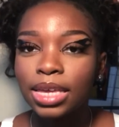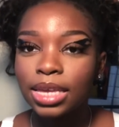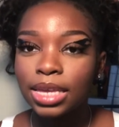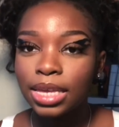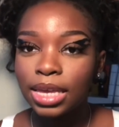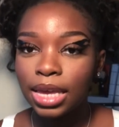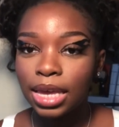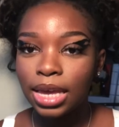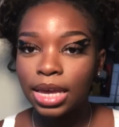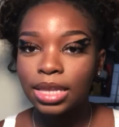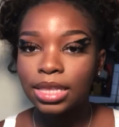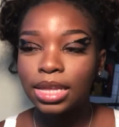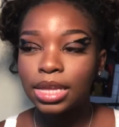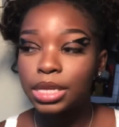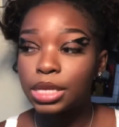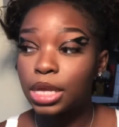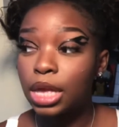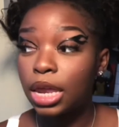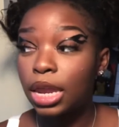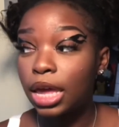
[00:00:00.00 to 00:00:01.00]
yeah,
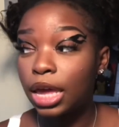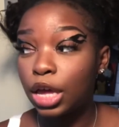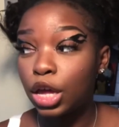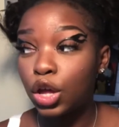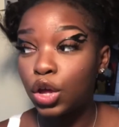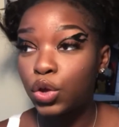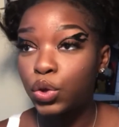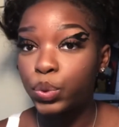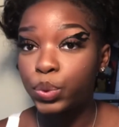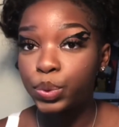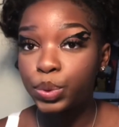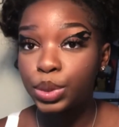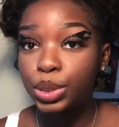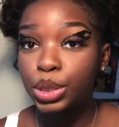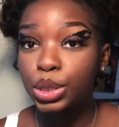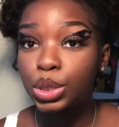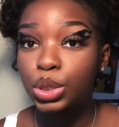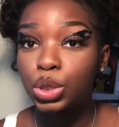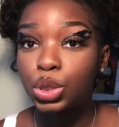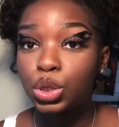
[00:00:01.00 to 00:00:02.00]
that's how that
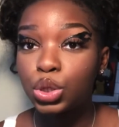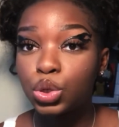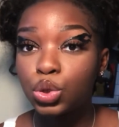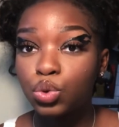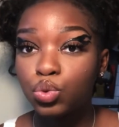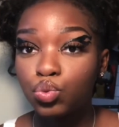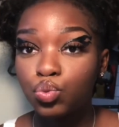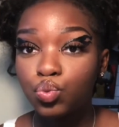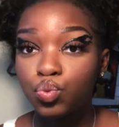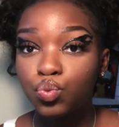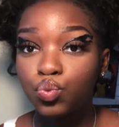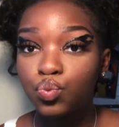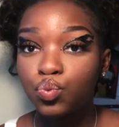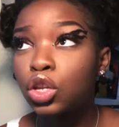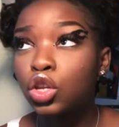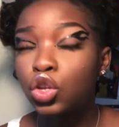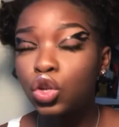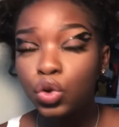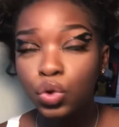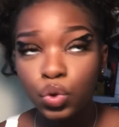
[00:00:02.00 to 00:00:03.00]
goes.
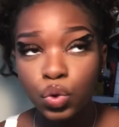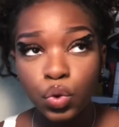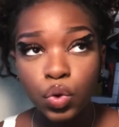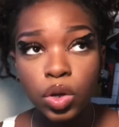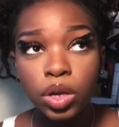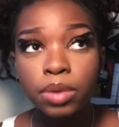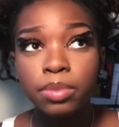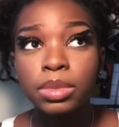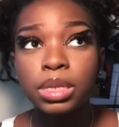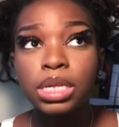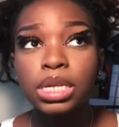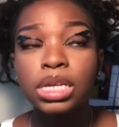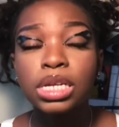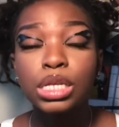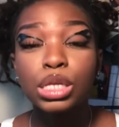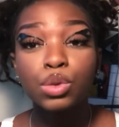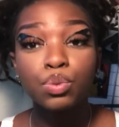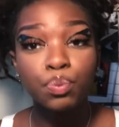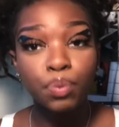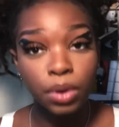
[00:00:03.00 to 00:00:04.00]
New dorms
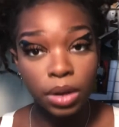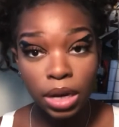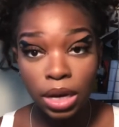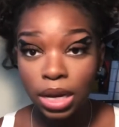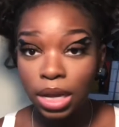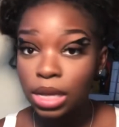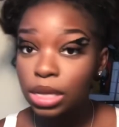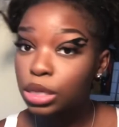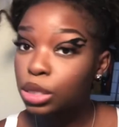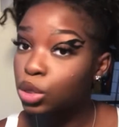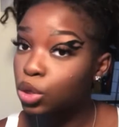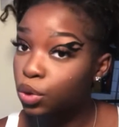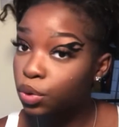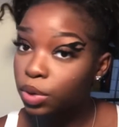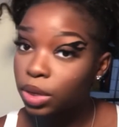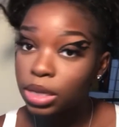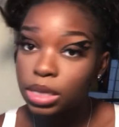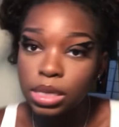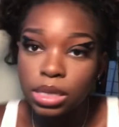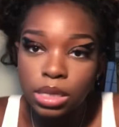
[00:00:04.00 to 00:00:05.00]
is pretty nice too,
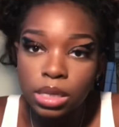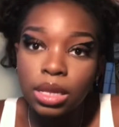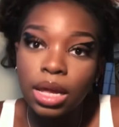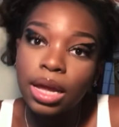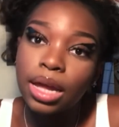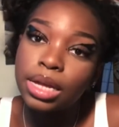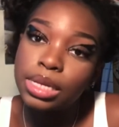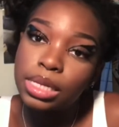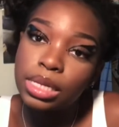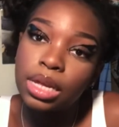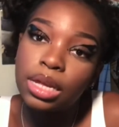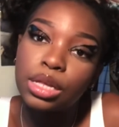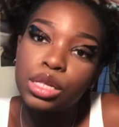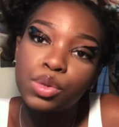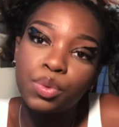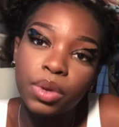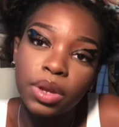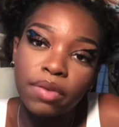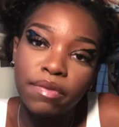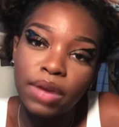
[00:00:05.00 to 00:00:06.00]
because it's, like I said, it's
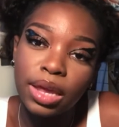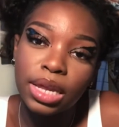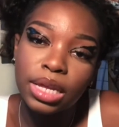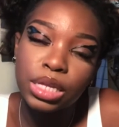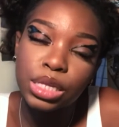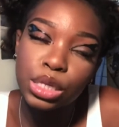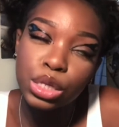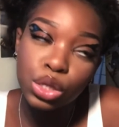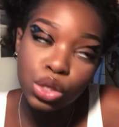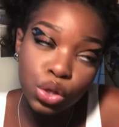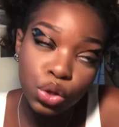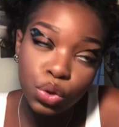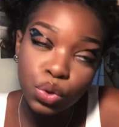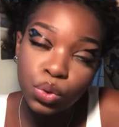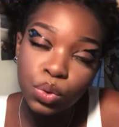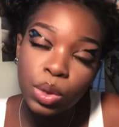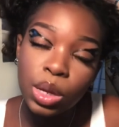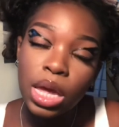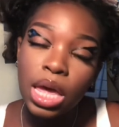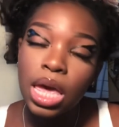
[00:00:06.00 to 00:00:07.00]
renovated, it's
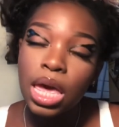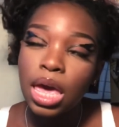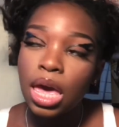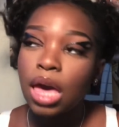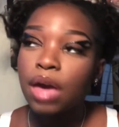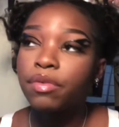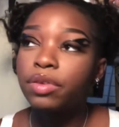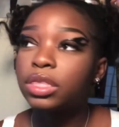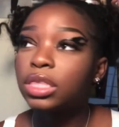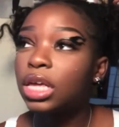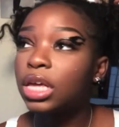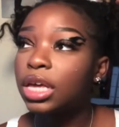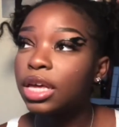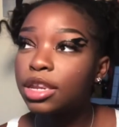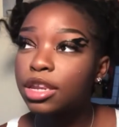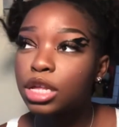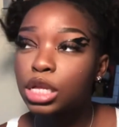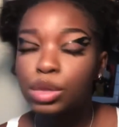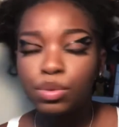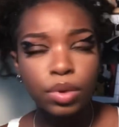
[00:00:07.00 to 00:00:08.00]
new. Everything
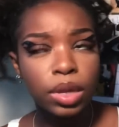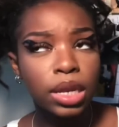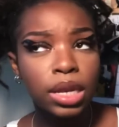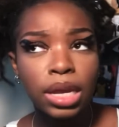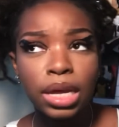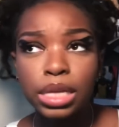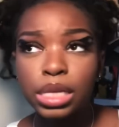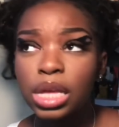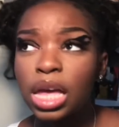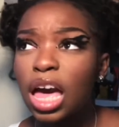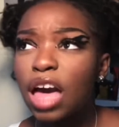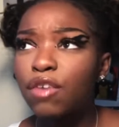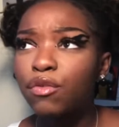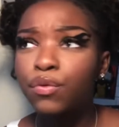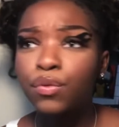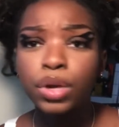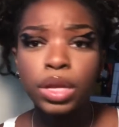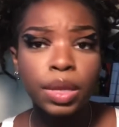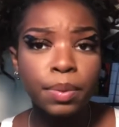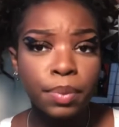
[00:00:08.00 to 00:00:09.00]
in there is really nice. They have
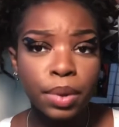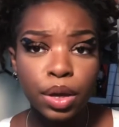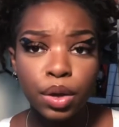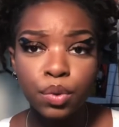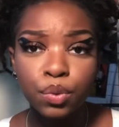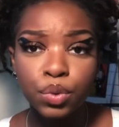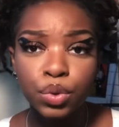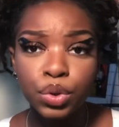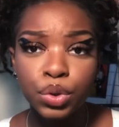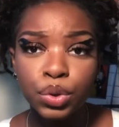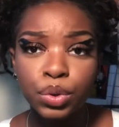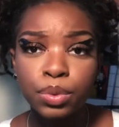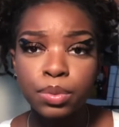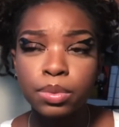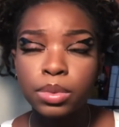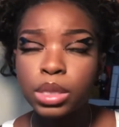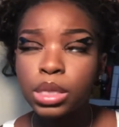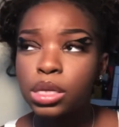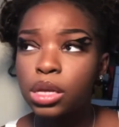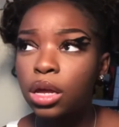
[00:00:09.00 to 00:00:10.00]
really big
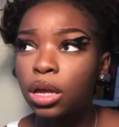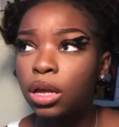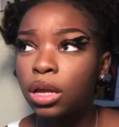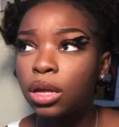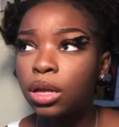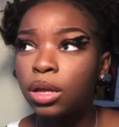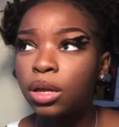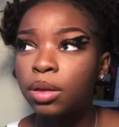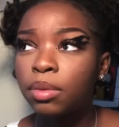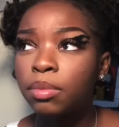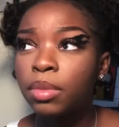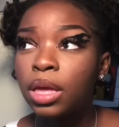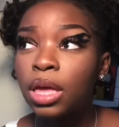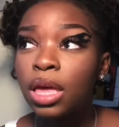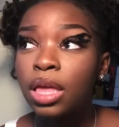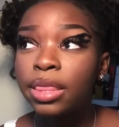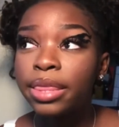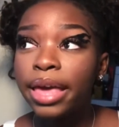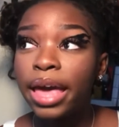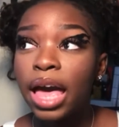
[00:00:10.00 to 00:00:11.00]
rooms.
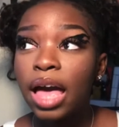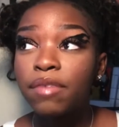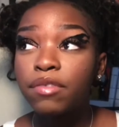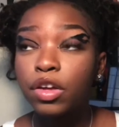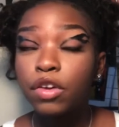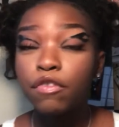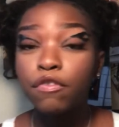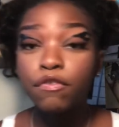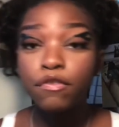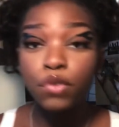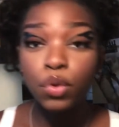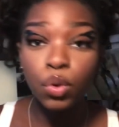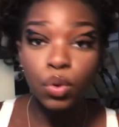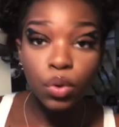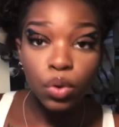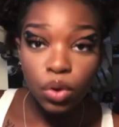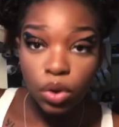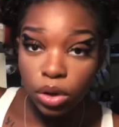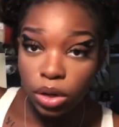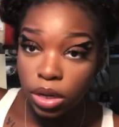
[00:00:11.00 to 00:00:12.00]
They have a
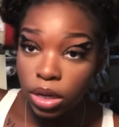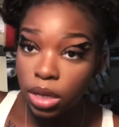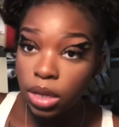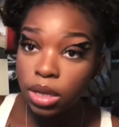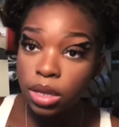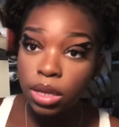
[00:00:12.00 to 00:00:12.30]
full